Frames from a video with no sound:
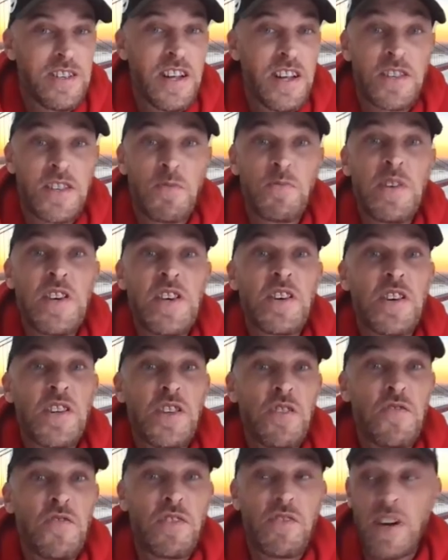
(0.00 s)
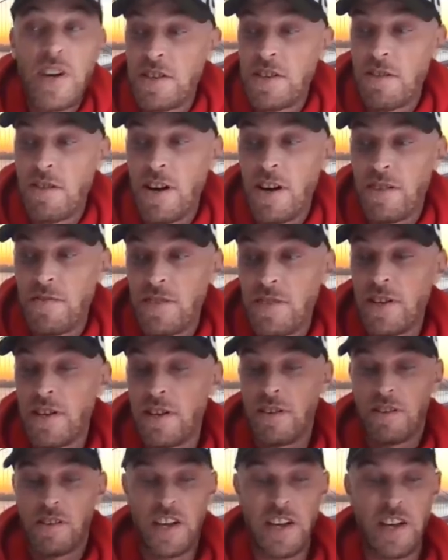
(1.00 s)
not something you can do for the rest of your life, is it?
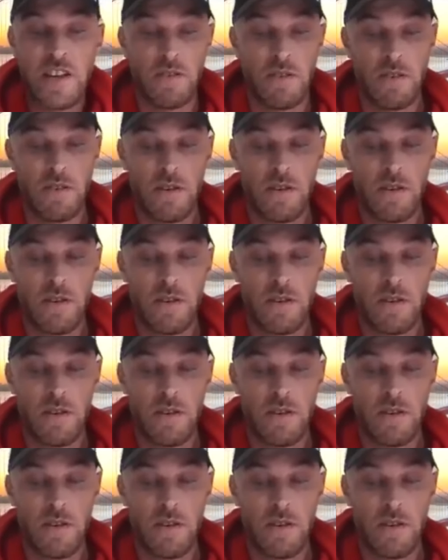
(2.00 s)
Keto.